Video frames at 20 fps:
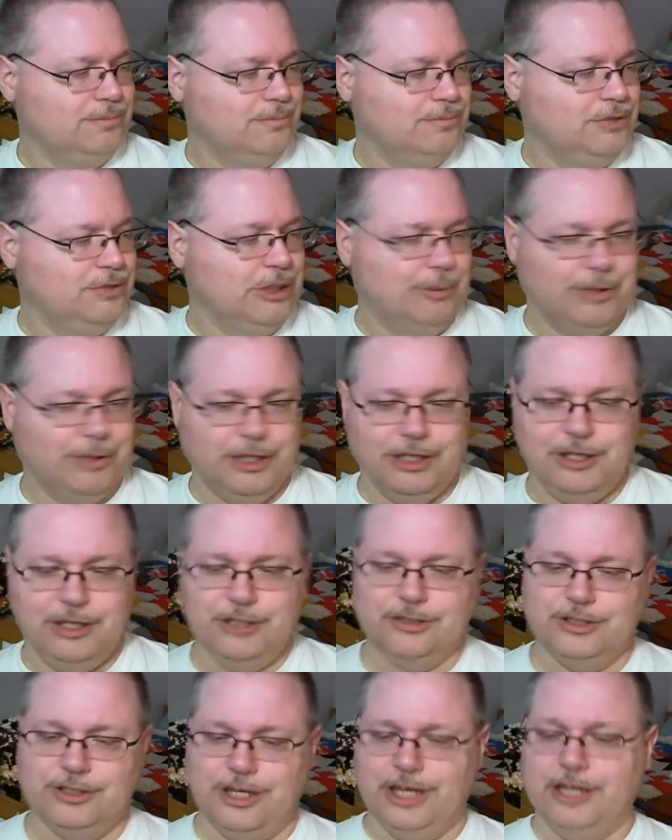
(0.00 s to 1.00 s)
some of
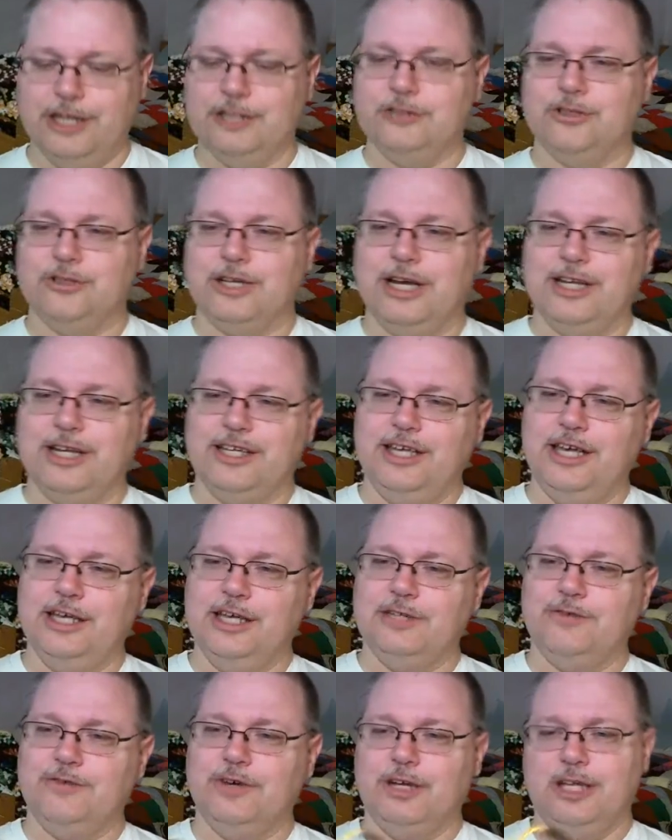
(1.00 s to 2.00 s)
these, the ends are kind of
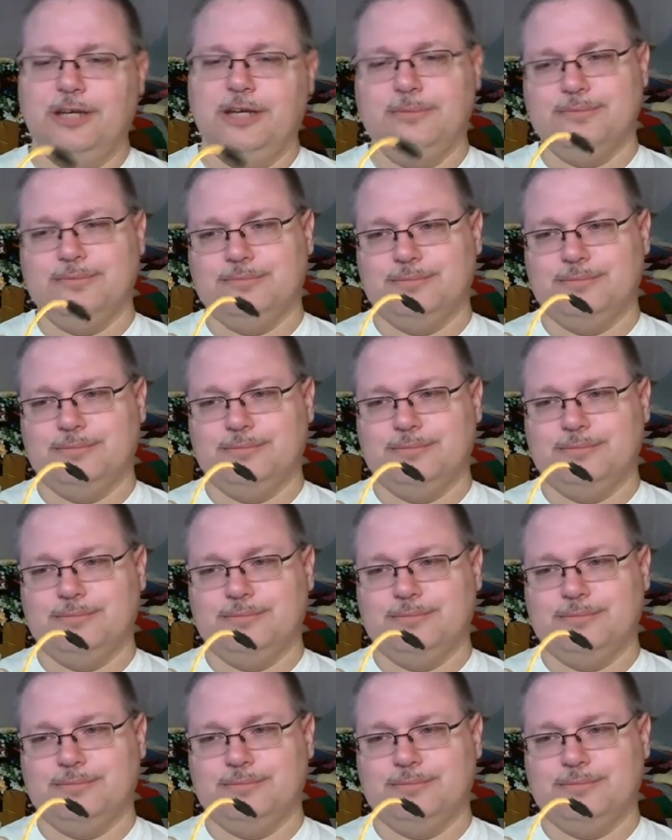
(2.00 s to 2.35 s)
kinked funny.